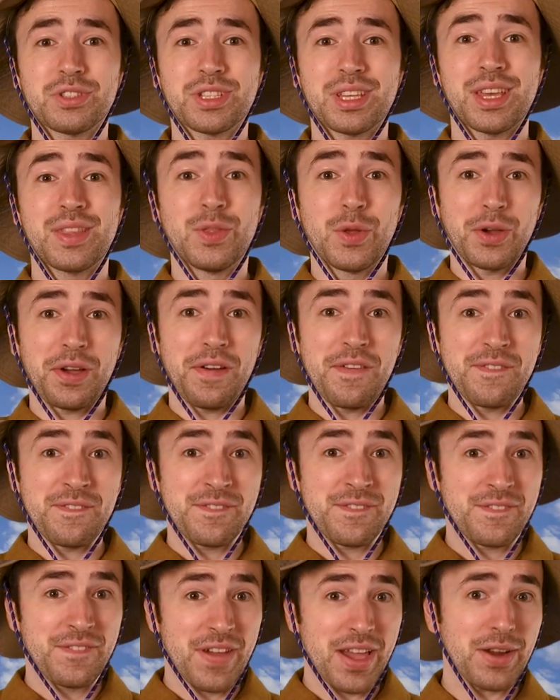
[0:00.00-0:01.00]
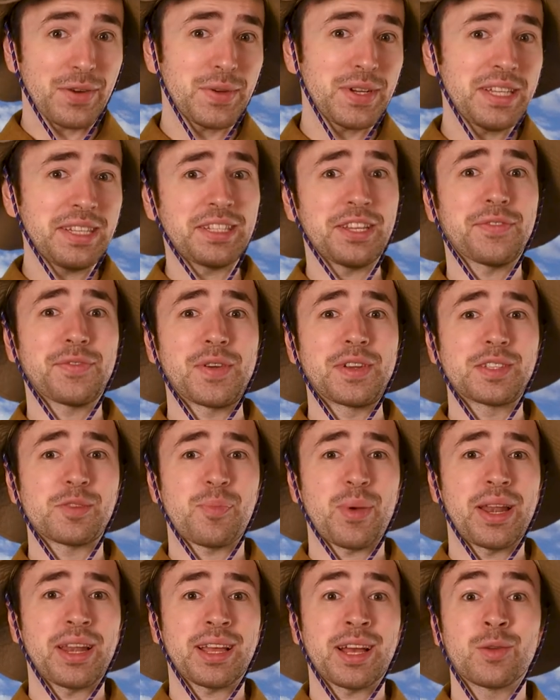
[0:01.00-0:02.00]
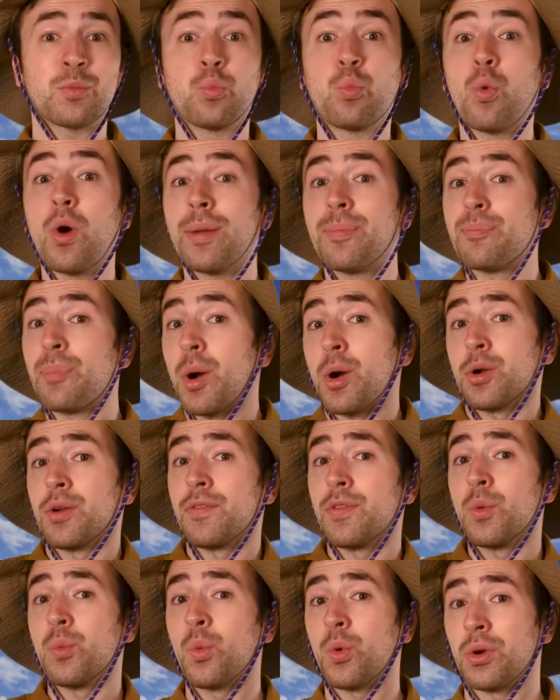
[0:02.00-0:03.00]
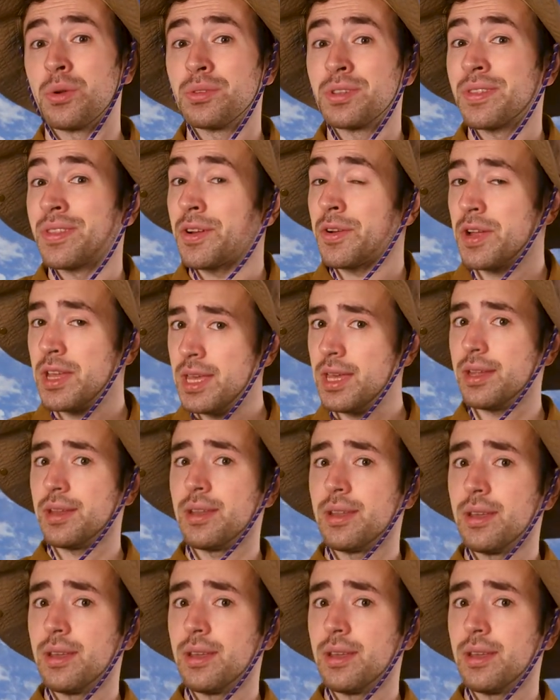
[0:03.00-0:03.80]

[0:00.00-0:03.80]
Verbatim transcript: can look very different depending on what part of the world they're in.